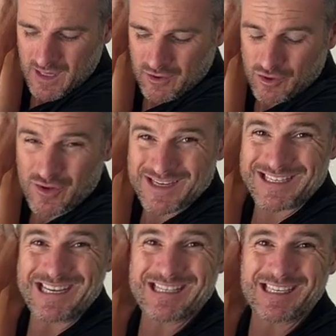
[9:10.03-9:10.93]
and try and
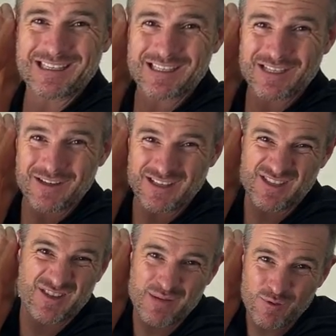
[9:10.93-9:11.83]
desensitize it
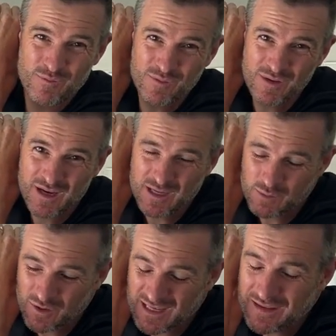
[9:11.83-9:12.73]
to that movement. Okay, so
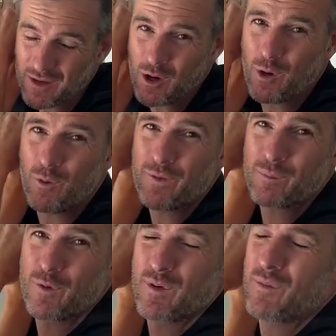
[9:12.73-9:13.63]
we've got to get the whole thing moving.